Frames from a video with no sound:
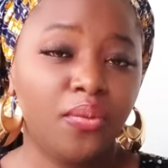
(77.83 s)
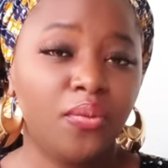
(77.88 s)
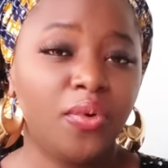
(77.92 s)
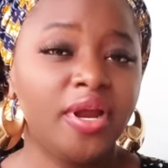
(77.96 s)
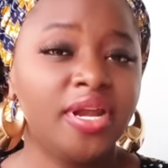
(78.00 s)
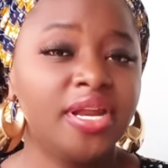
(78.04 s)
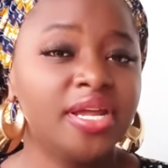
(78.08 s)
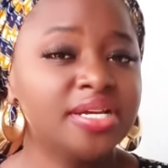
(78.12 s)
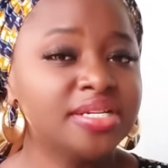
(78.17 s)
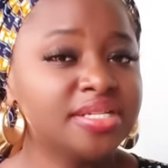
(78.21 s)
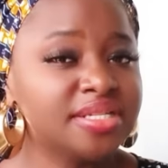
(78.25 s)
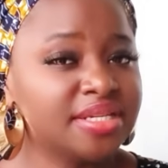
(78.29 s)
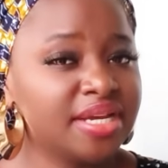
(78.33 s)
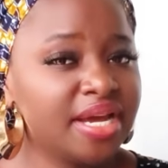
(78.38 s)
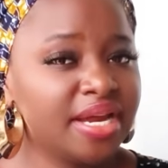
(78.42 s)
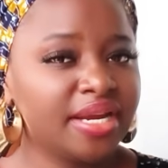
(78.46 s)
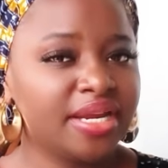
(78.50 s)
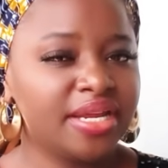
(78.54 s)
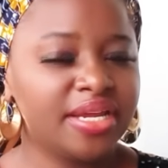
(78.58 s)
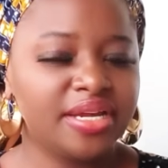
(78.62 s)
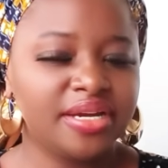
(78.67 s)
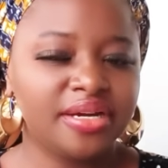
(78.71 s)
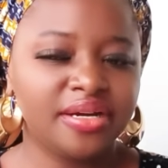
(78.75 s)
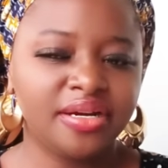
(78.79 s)
When he said
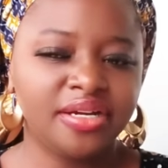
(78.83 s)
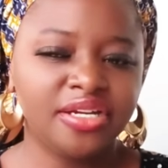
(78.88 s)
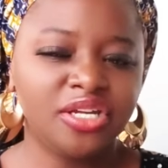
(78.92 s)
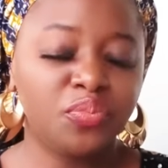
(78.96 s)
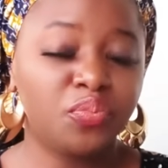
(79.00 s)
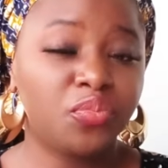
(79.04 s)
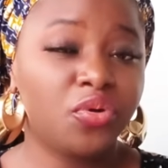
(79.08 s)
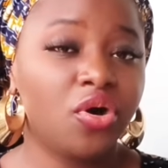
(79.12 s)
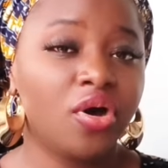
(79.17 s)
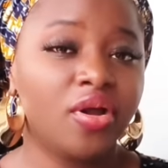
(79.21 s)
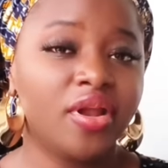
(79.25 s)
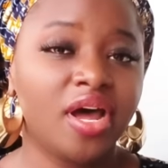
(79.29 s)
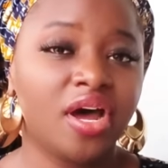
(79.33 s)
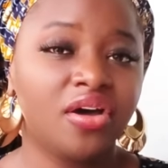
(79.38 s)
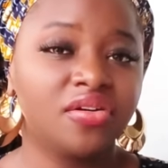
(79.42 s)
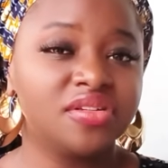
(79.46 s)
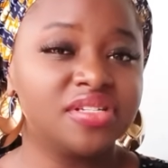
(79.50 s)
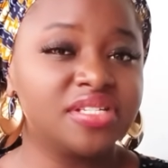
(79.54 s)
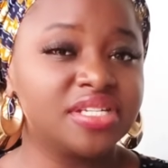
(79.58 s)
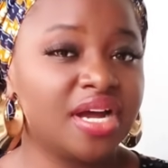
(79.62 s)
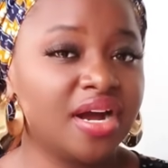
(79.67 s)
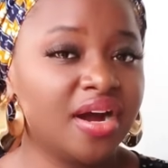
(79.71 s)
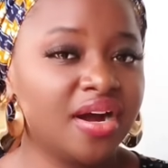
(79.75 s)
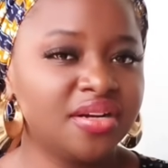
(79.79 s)
here, he poured out
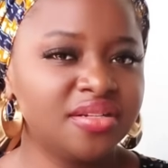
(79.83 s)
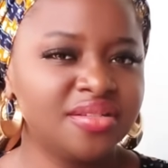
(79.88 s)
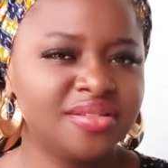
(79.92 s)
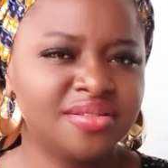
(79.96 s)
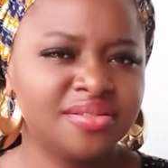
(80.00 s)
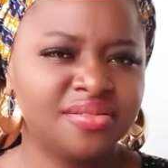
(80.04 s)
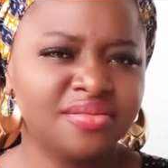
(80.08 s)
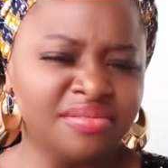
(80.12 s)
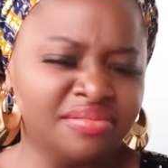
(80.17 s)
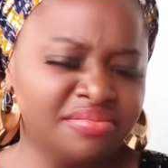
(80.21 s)
his heart.